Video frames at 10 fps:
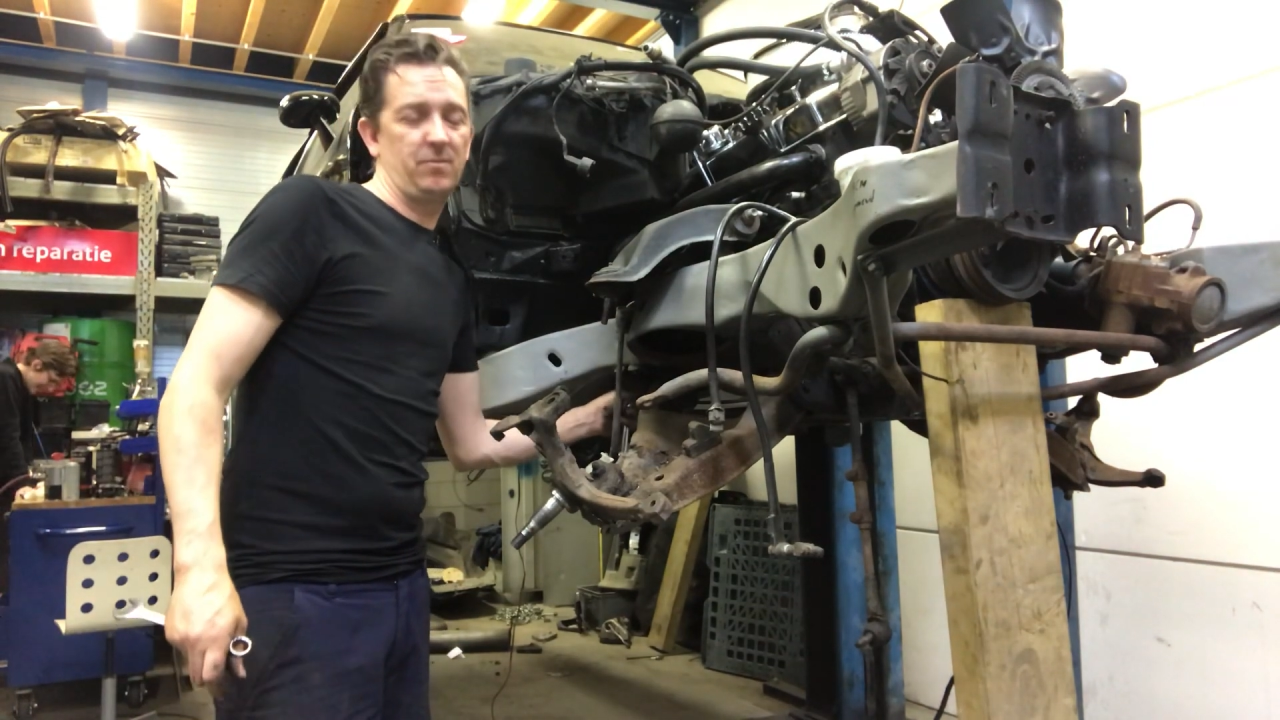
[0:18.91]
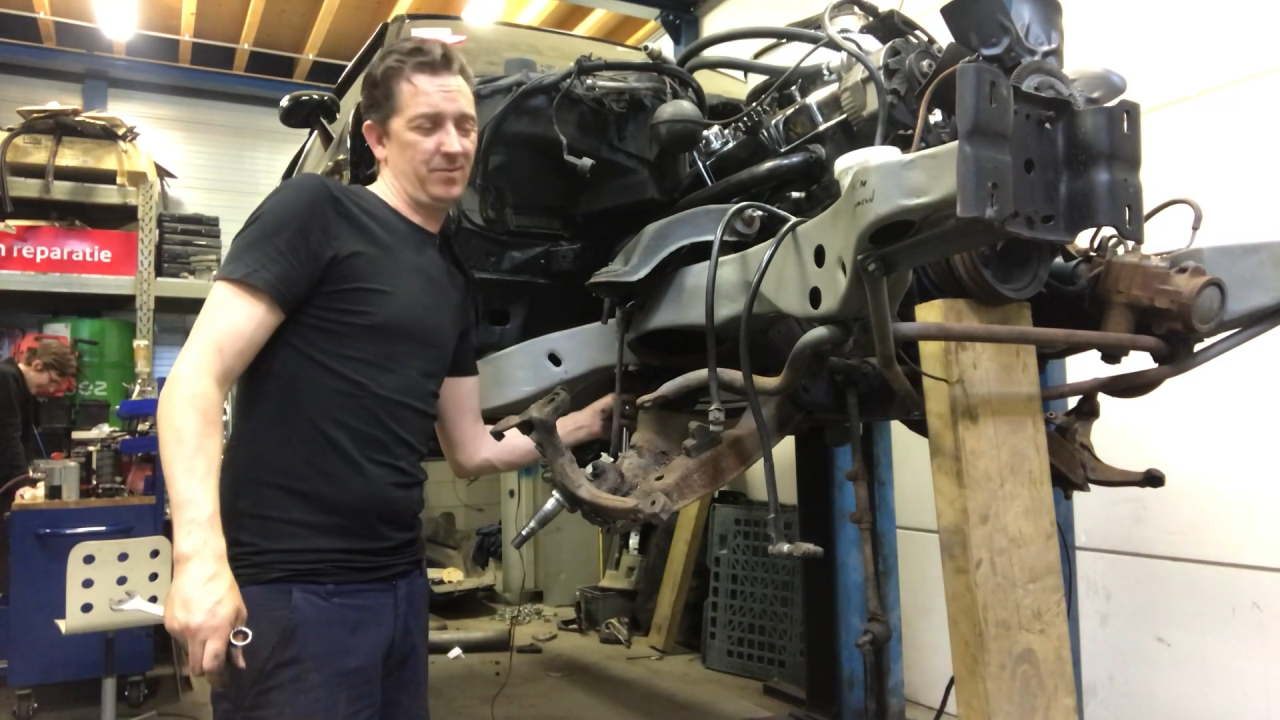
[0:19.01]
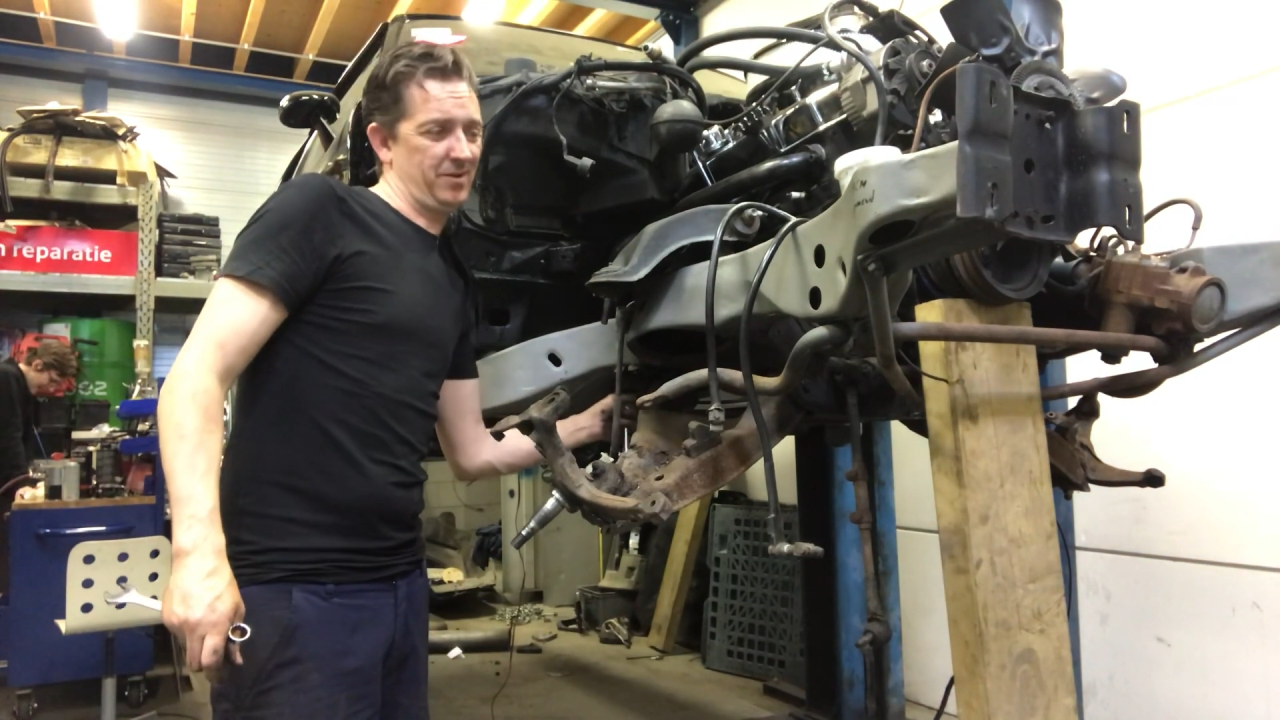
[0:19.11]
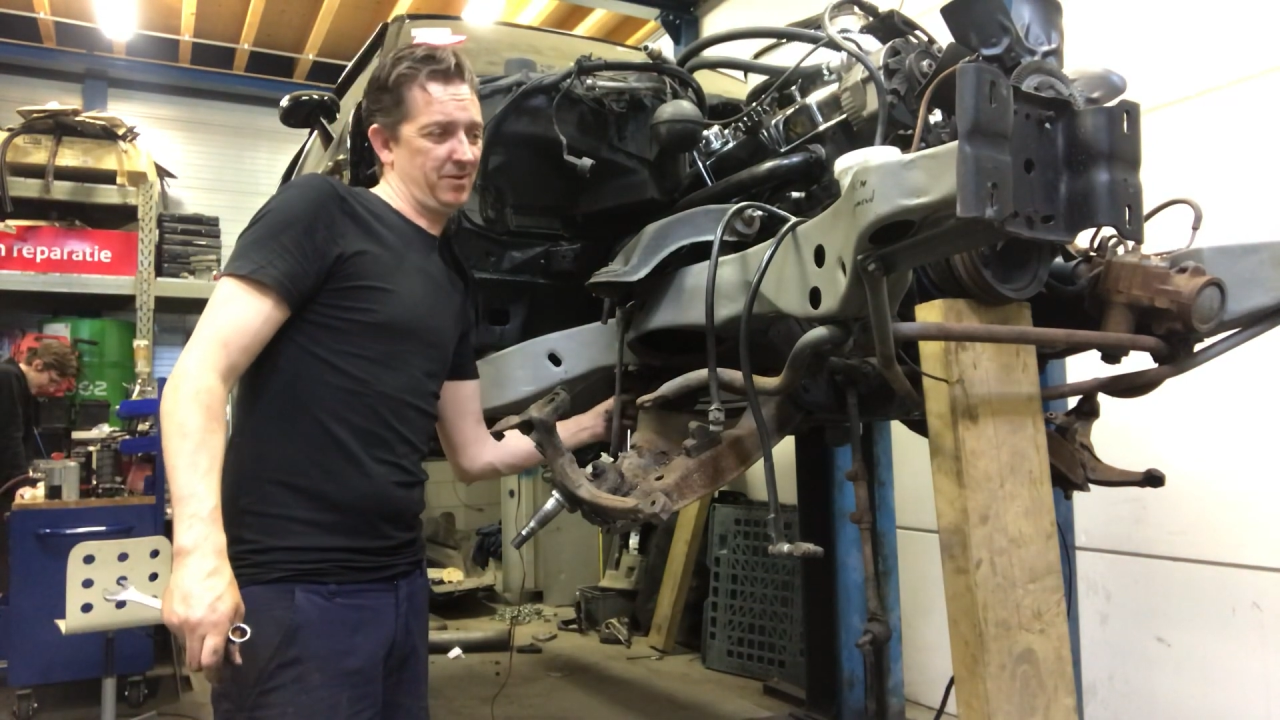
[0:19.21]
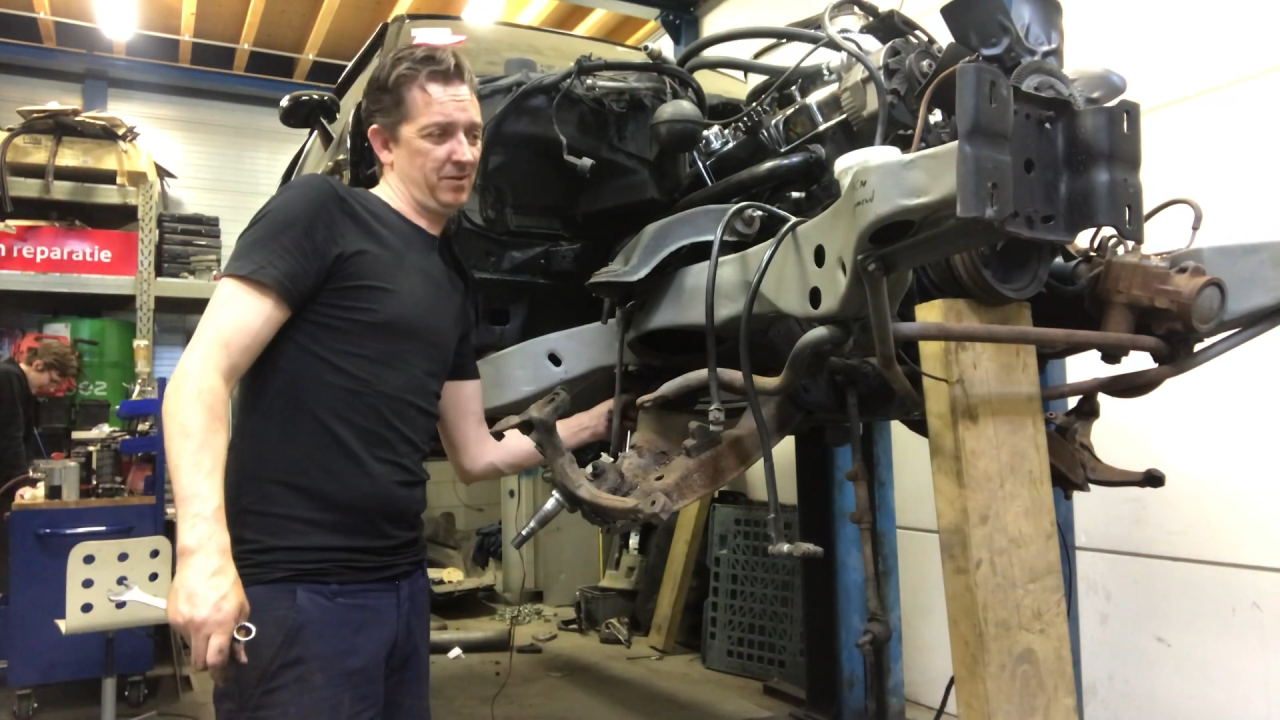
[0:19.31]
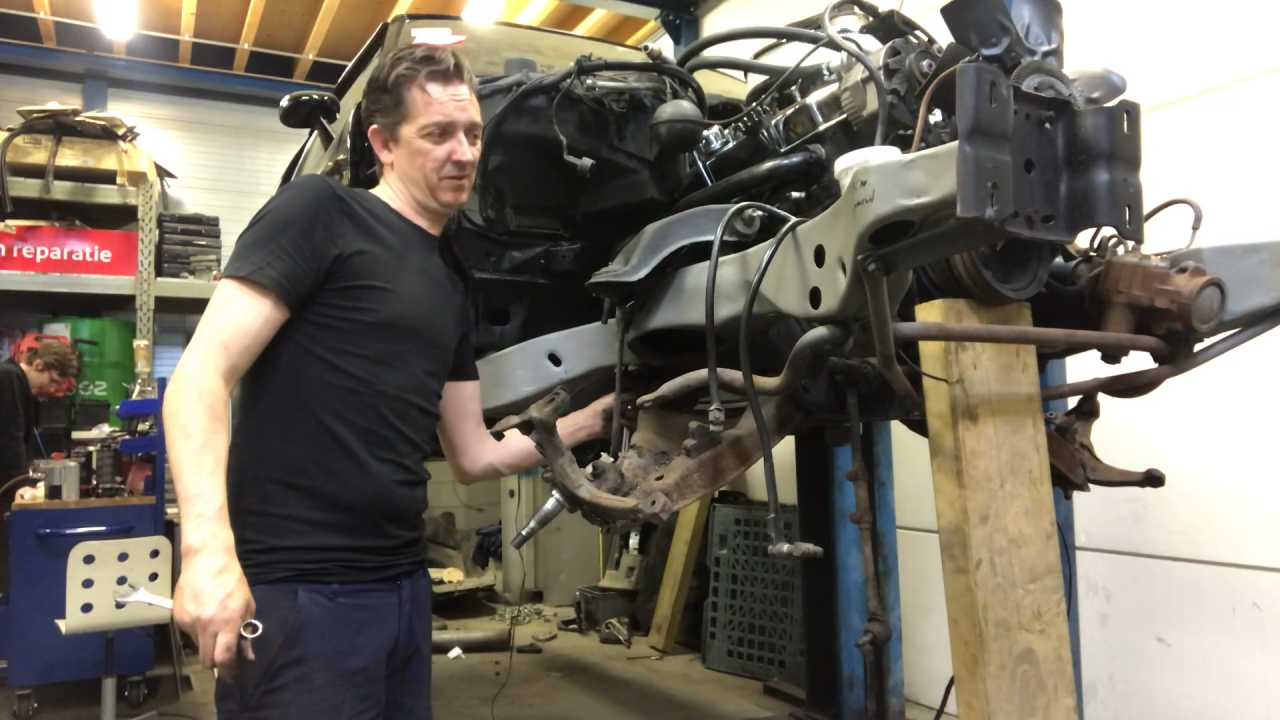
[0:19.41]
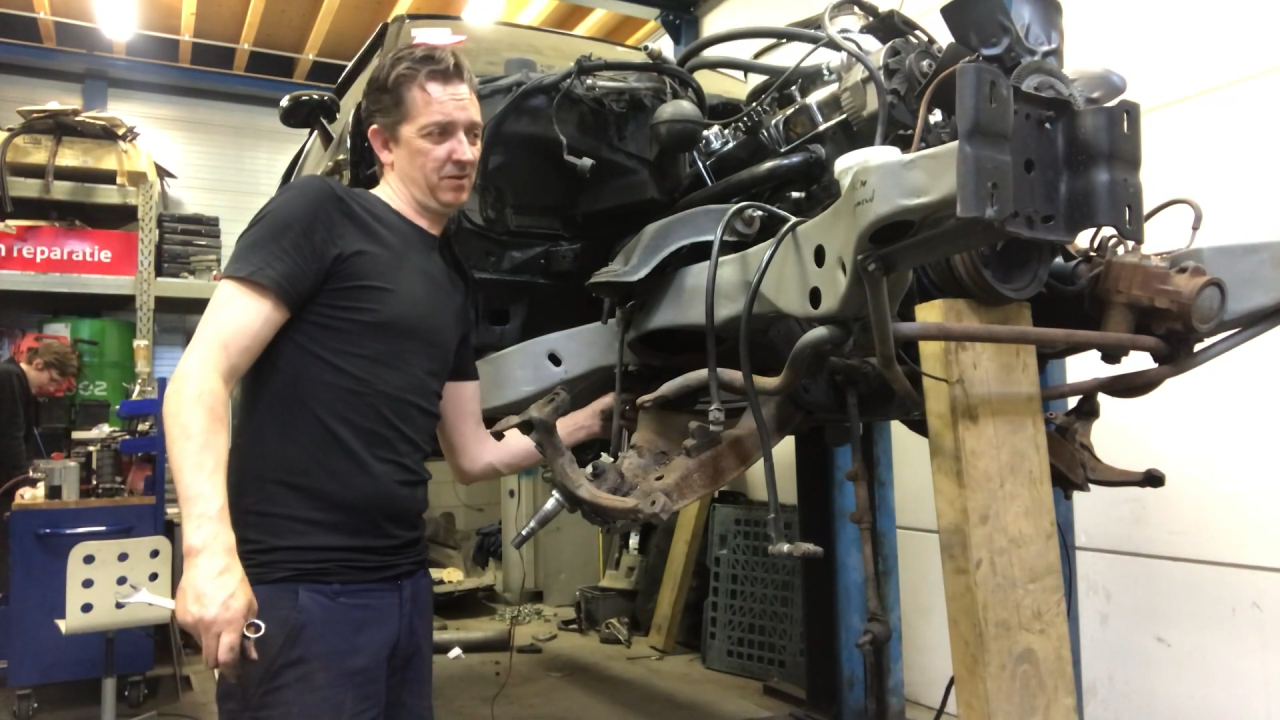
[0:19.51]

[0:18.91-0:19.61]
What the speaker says: because